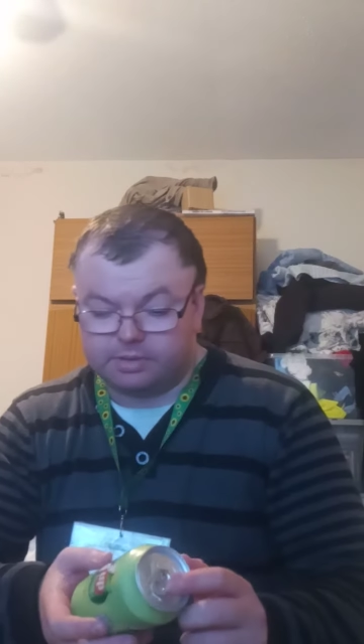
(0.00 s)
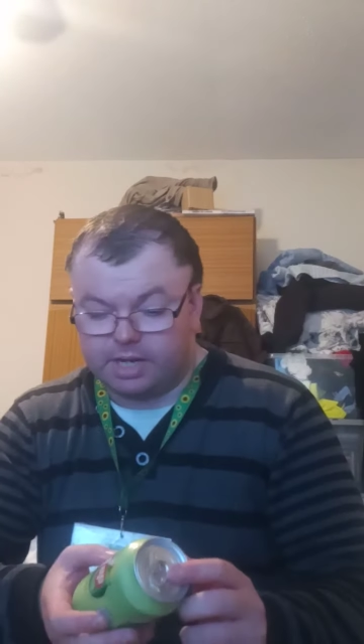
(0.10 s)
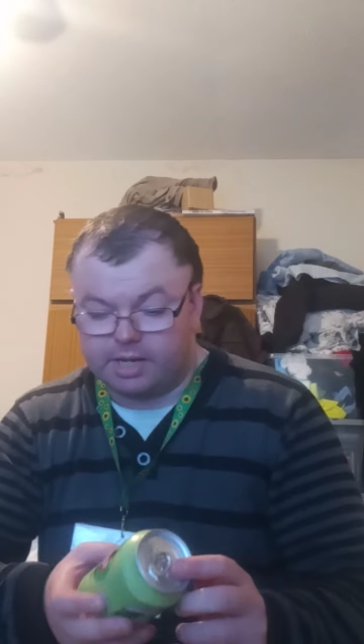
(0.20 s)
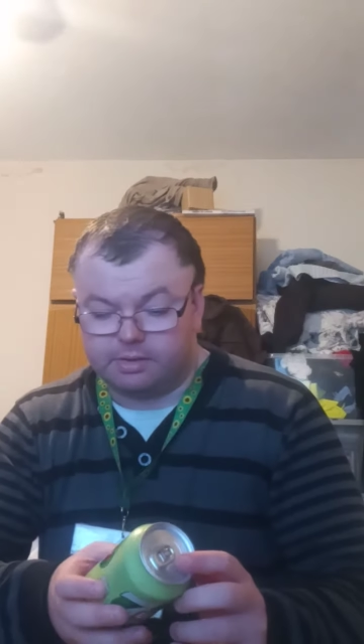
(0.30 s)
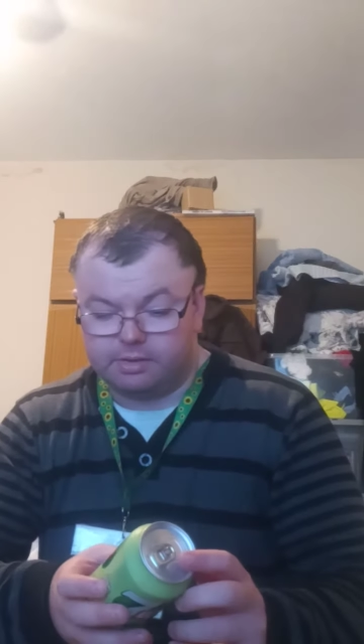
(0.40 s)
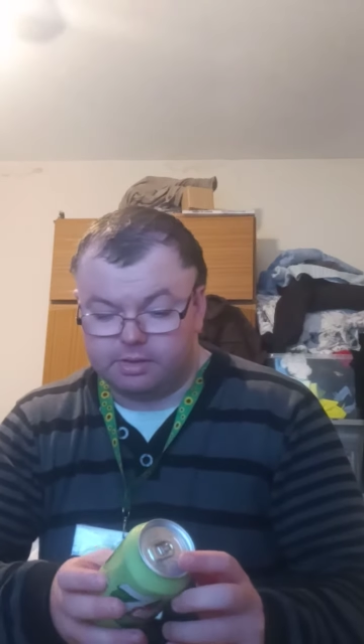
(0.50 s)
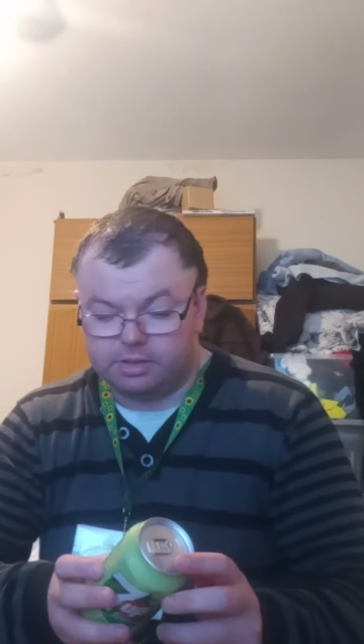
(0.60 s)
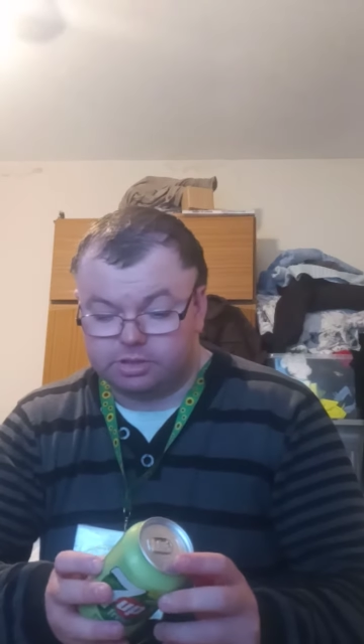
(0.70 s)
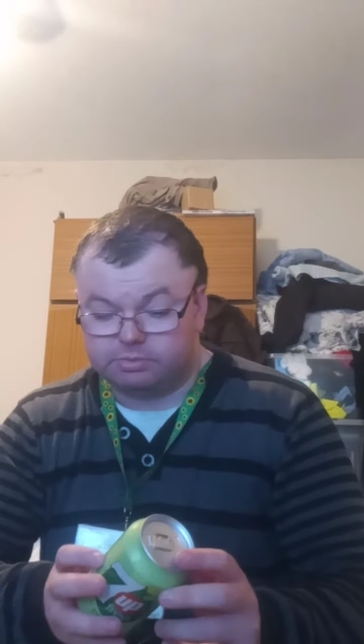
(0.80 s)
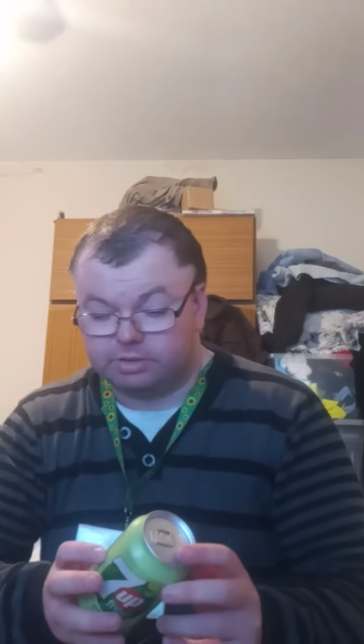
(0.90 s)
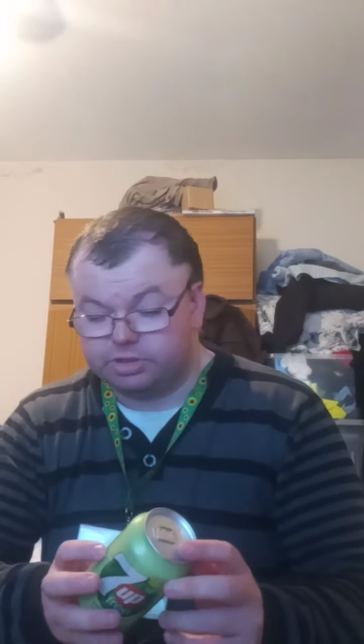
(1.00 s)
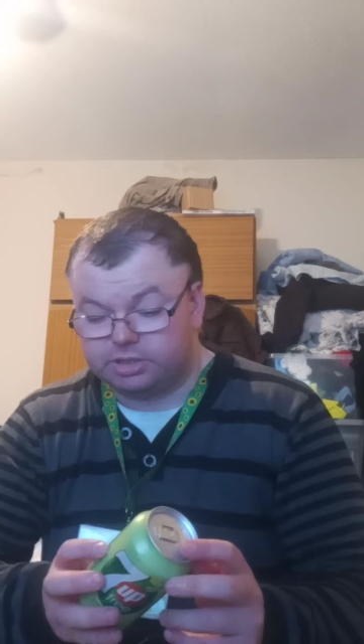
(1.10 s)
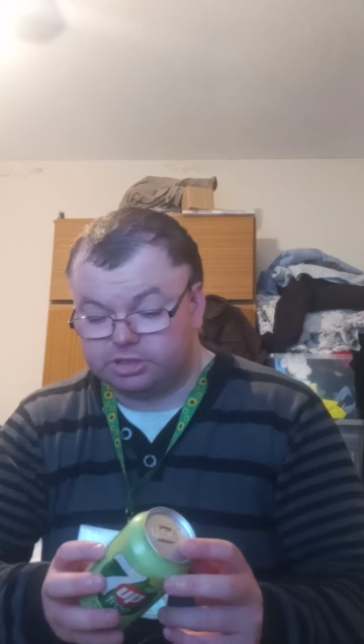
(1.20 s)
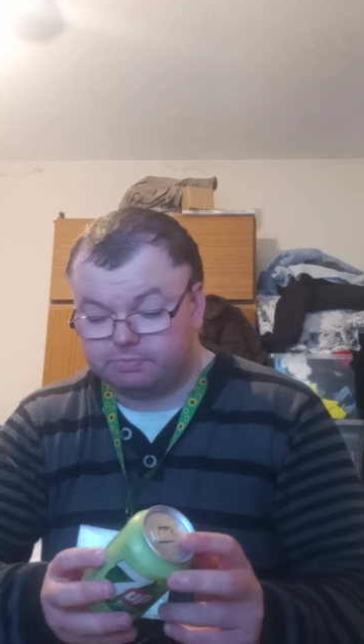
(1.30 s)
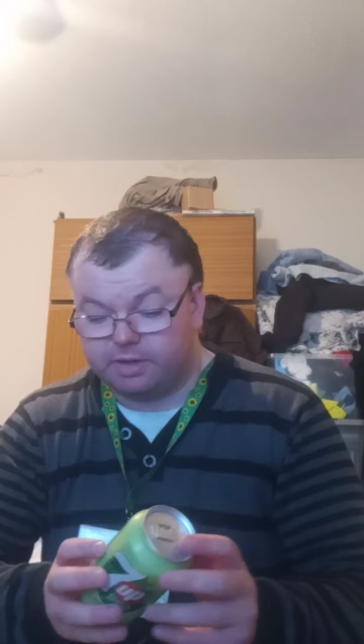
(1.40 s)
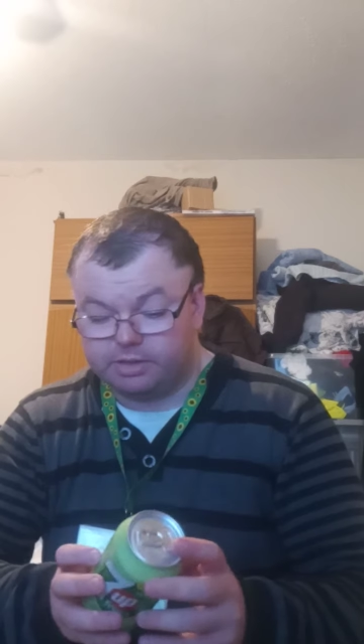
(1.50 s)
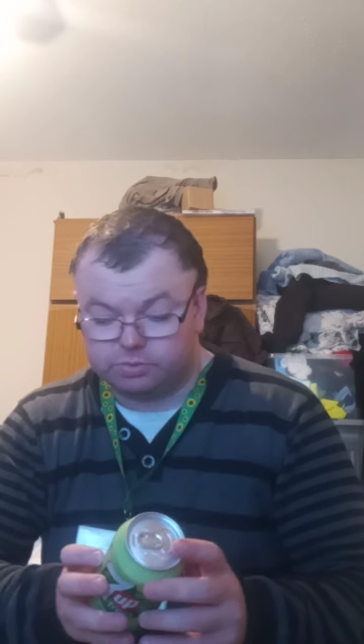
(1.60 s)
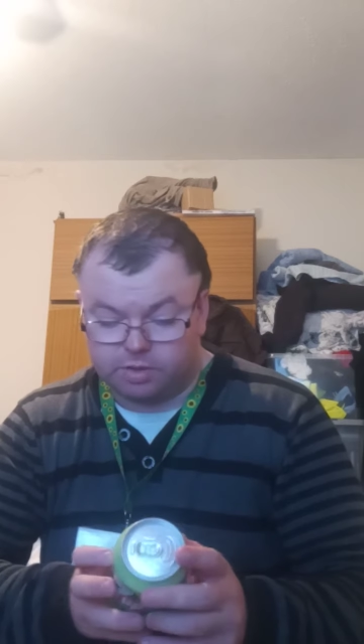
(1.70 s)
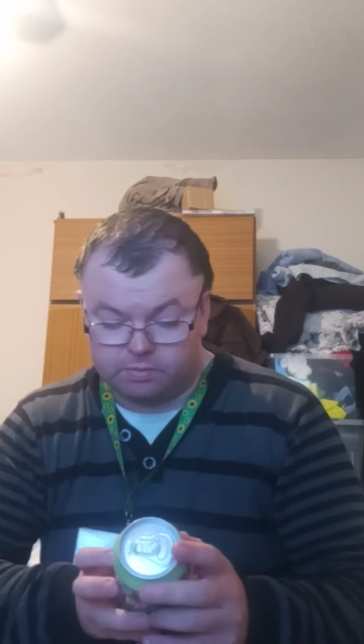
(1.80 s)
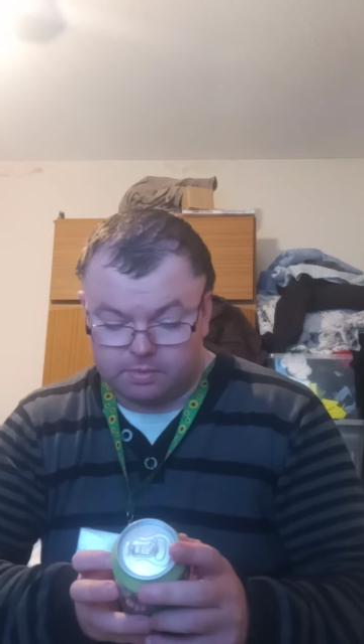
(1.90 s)
can. Sometimes you get Sprite as
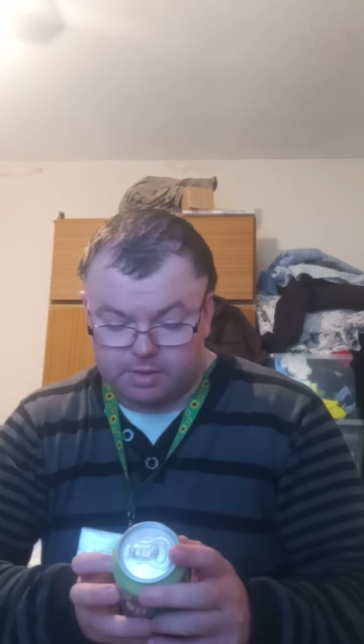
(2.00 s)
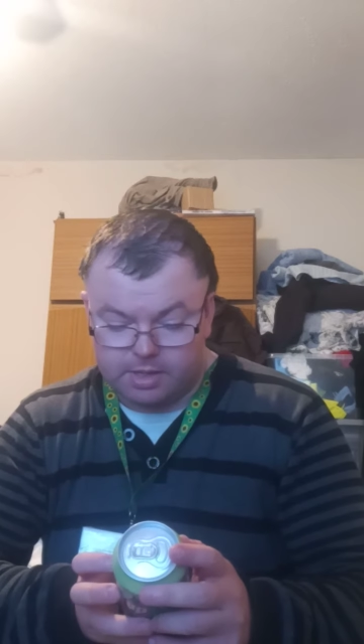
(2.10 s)
well.